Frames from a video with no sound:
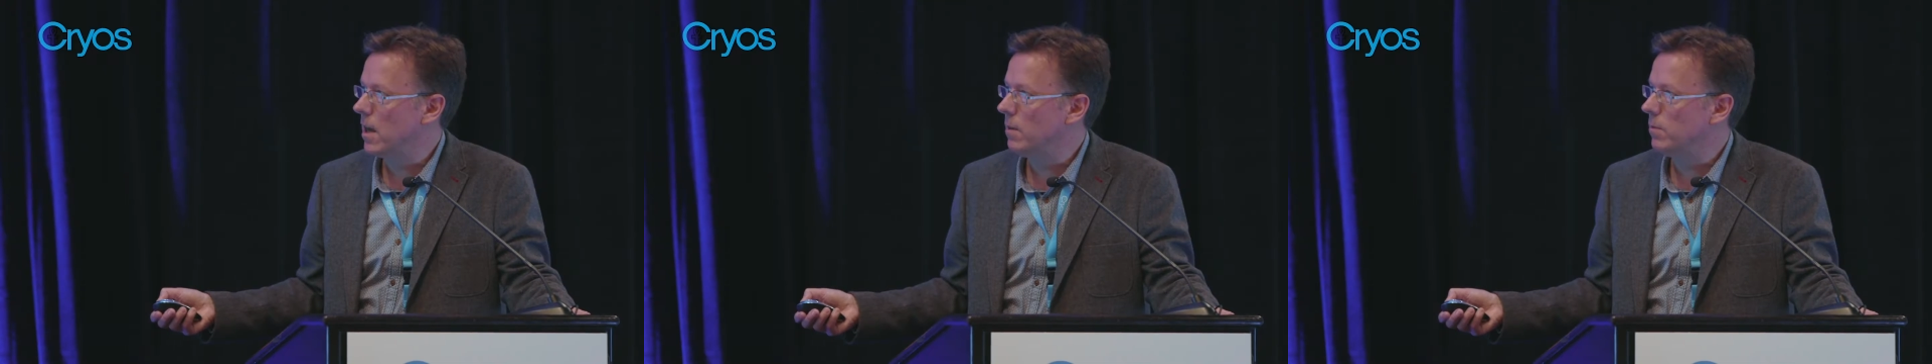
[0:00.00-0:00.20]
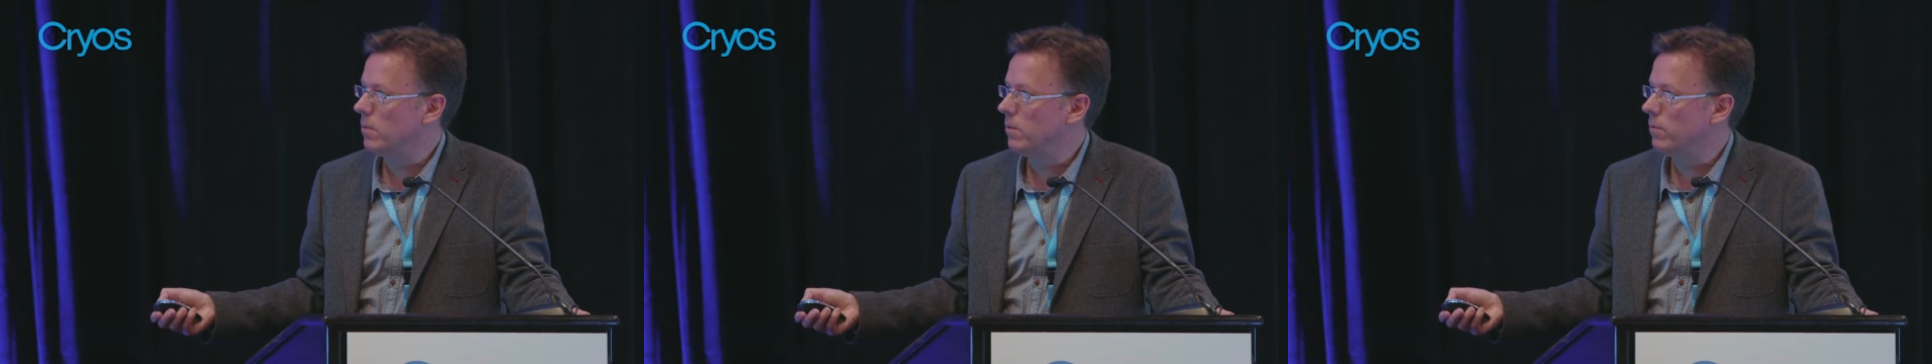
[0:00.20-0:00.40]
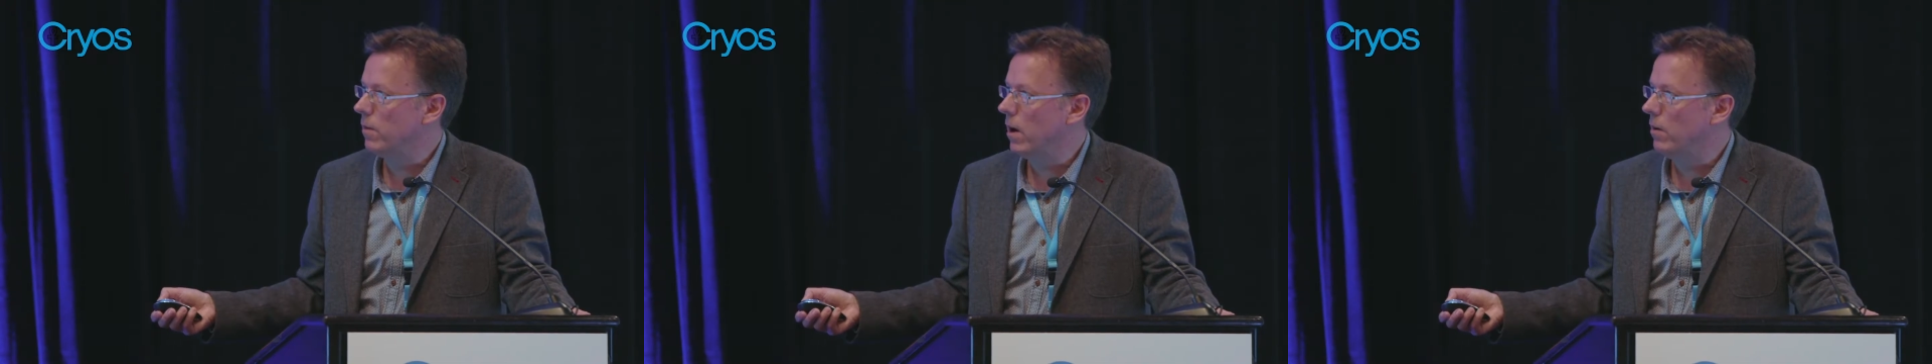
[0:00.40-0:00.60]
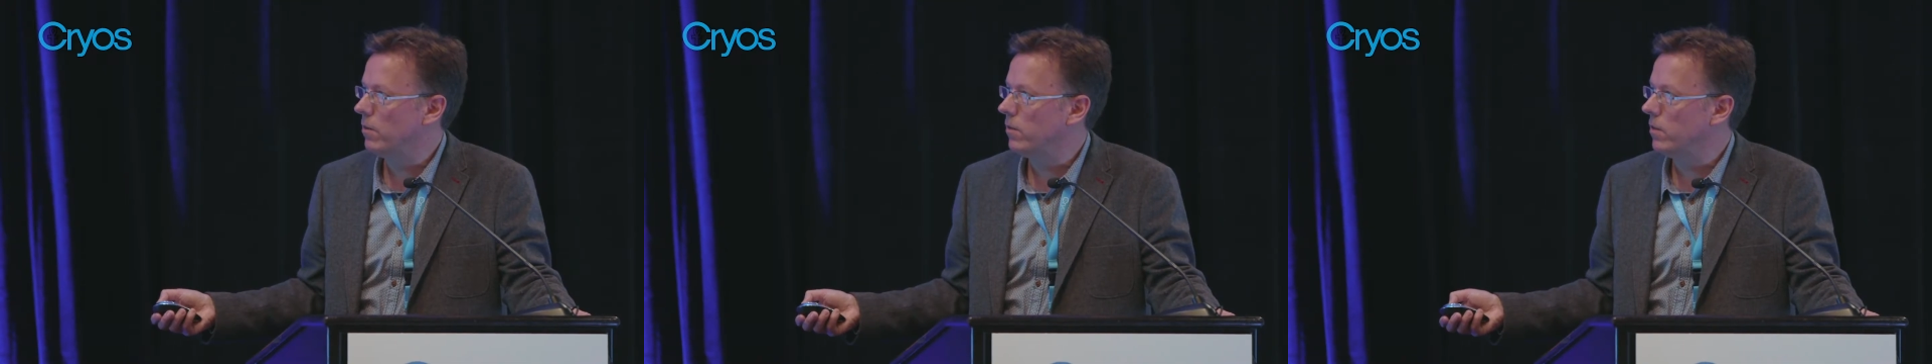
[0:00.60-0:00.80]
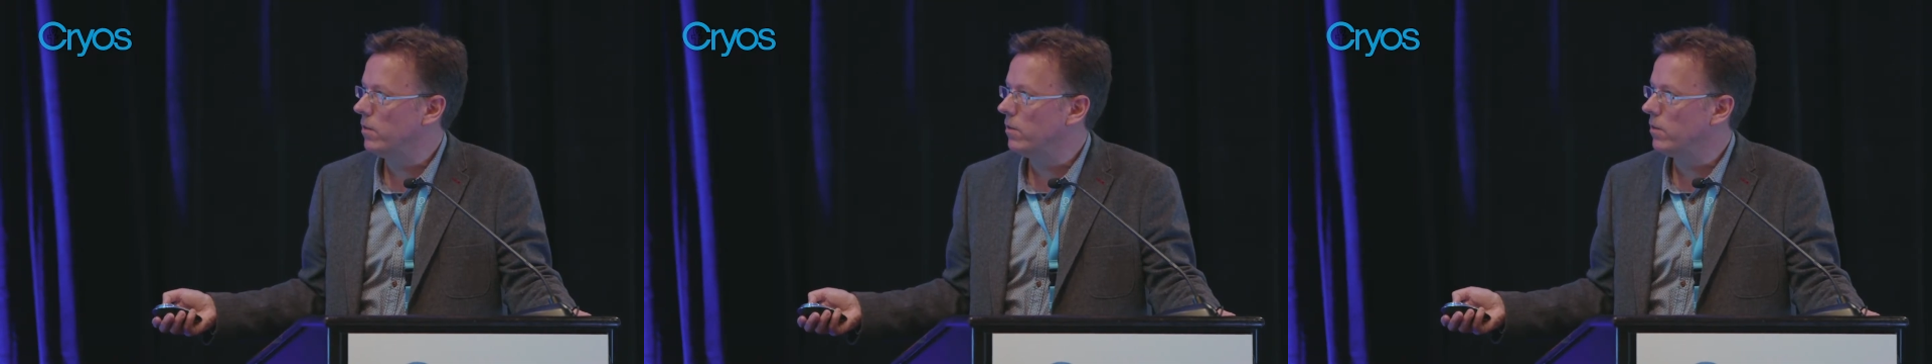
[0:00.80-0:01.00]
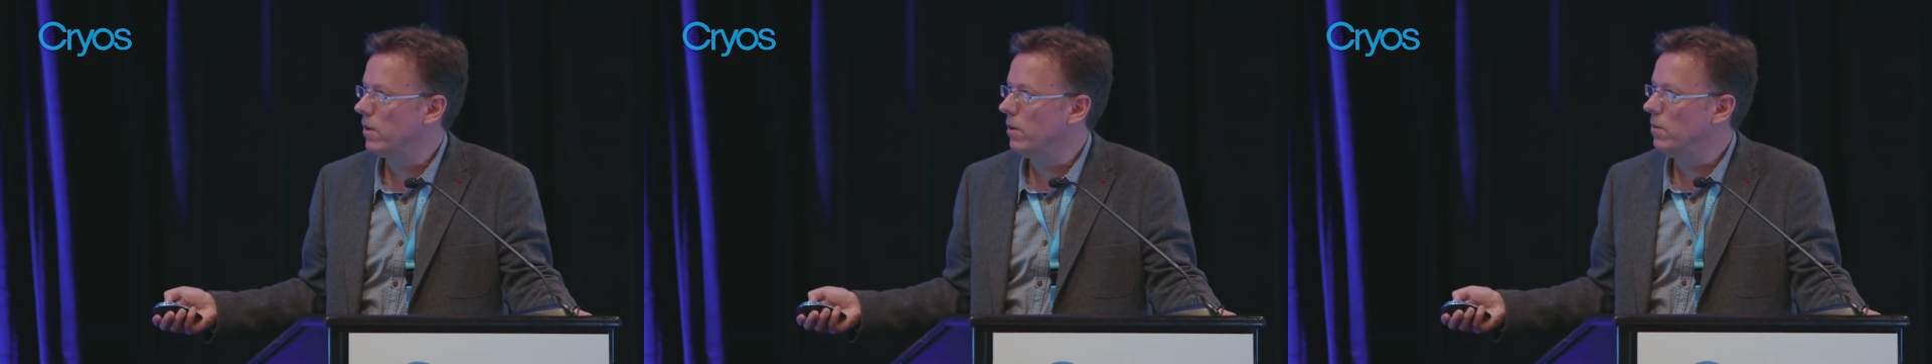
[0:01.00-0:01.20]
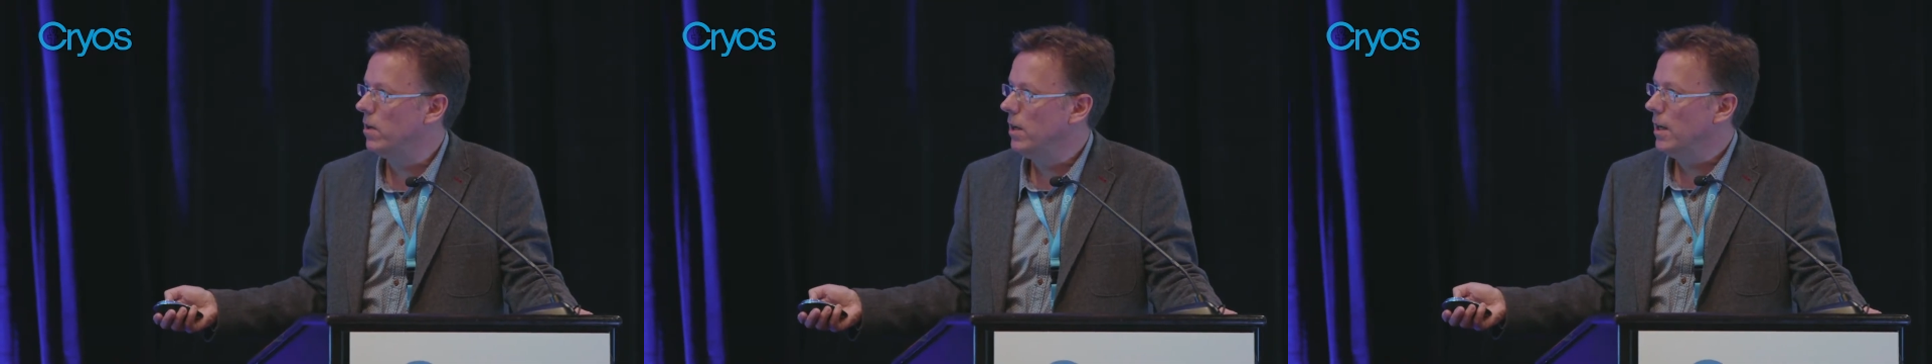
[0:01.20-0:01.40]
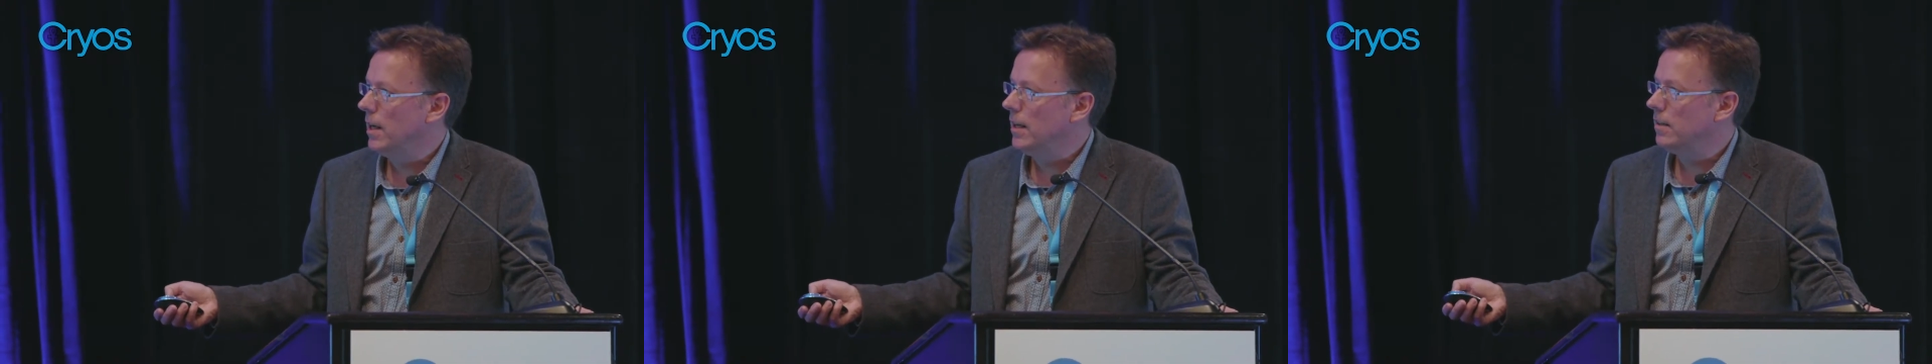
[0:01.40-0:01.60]
cut, you add a
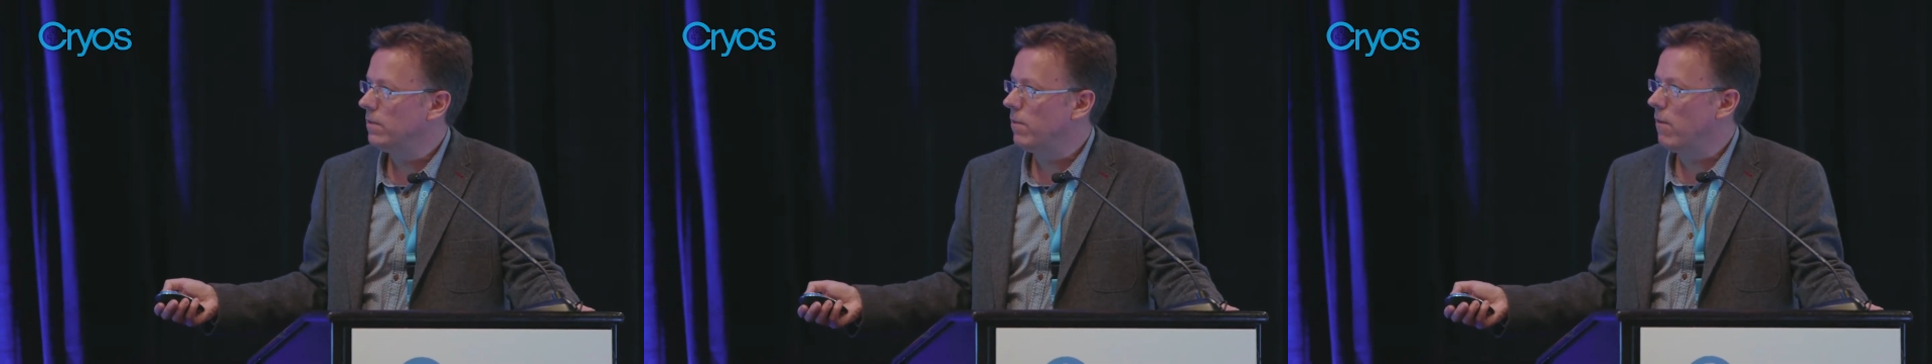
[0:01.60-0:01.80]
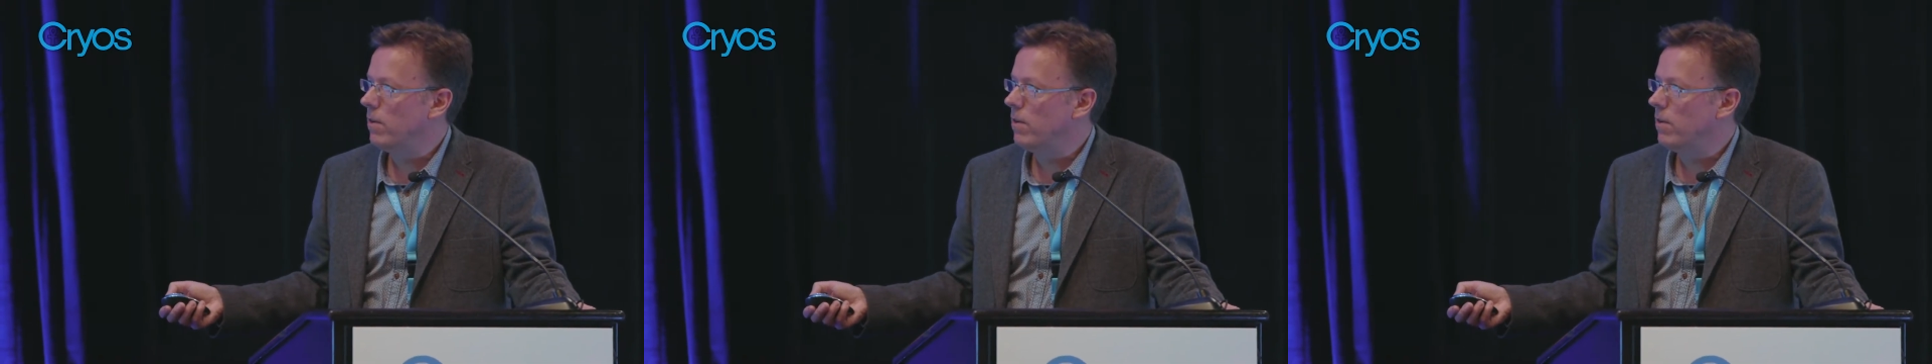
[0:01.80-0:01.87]
template,